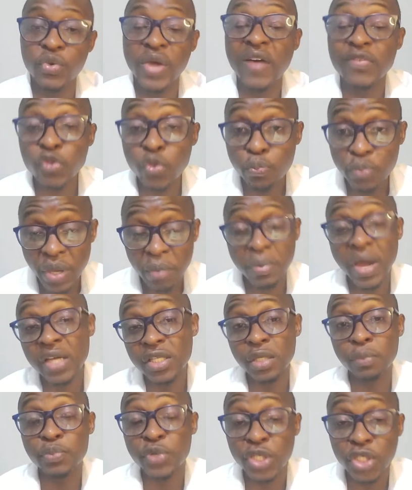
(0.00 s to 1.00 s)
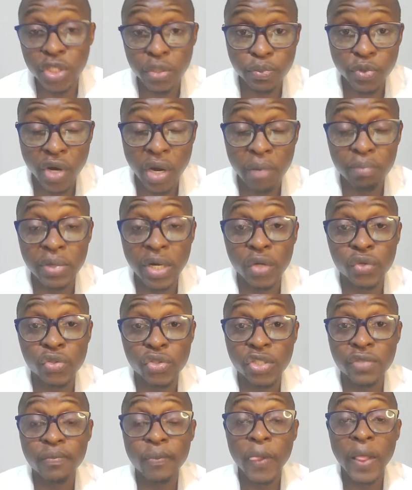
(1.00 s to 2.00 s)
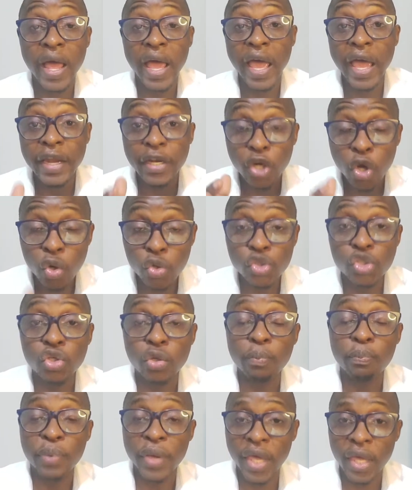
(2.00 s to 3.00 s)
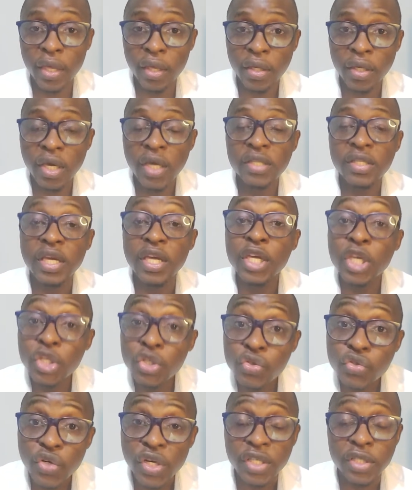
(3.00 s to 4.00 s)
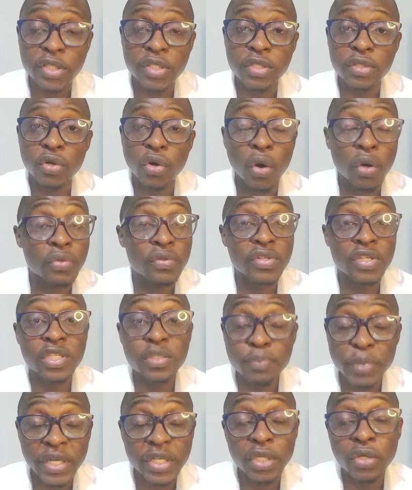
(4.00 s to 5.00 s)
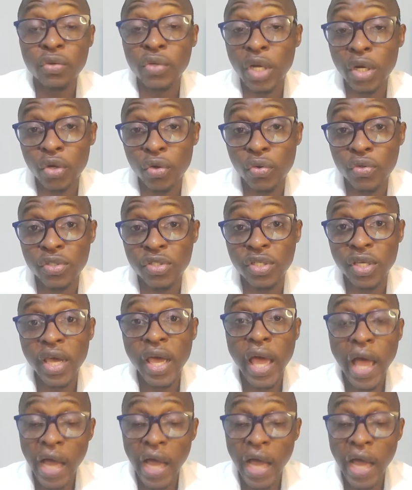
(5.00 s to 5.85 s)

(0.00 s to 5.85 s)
We have to pay back the principal amount and also pay the interest on these particular loans.